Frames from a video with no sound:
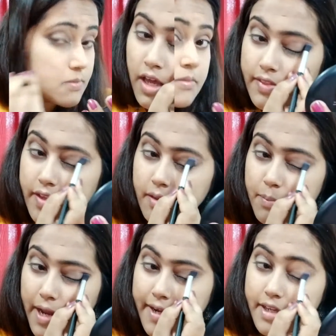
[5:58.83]
And then
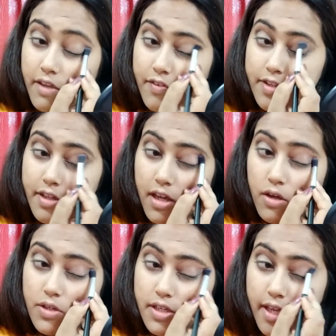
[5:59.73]
blending everything
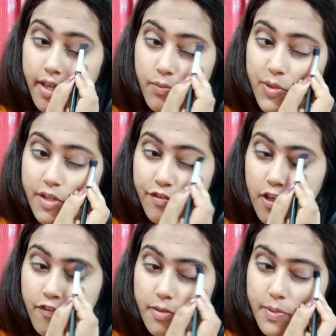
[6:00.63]
out again with a
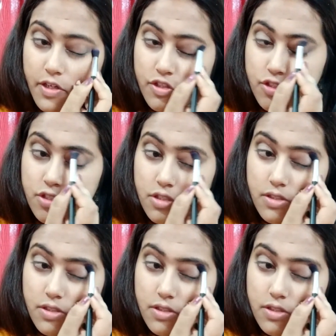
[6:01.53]
fluffy brush.